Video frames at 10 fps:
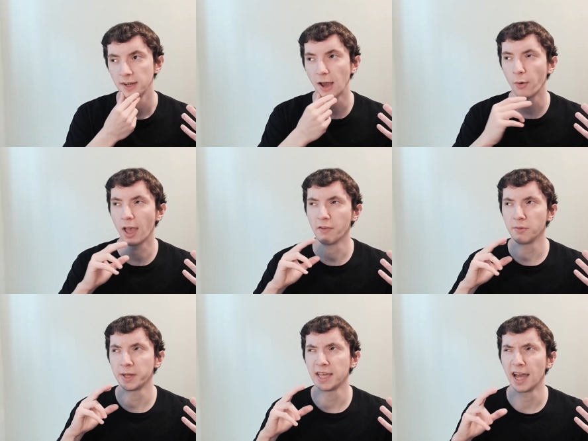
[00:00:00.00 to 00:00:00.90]
Now,
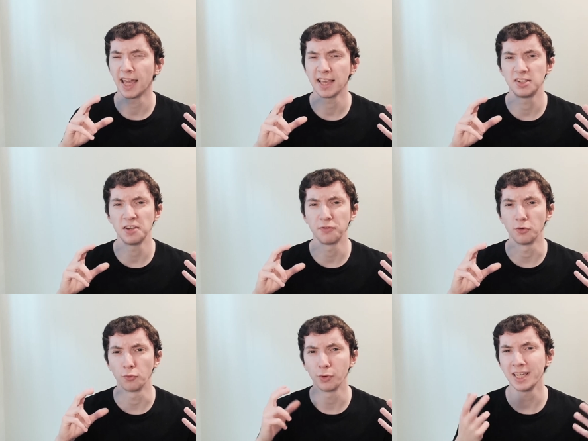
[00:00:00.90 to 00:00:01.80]
everybody kind of has
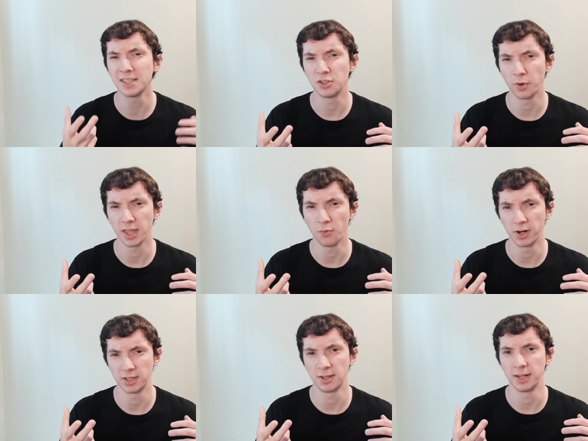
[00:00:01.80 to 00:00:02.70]
different reasons why they
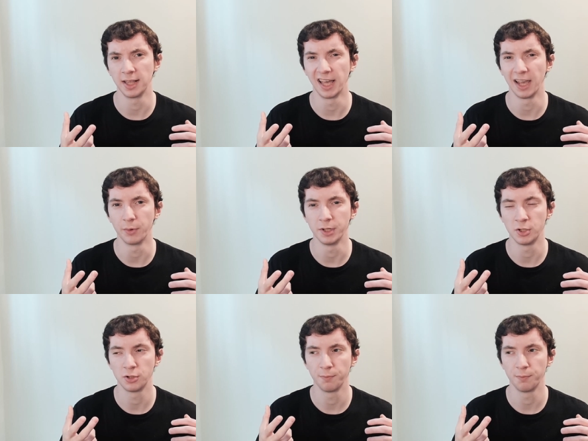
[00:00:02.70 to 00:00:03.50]
want to study a language,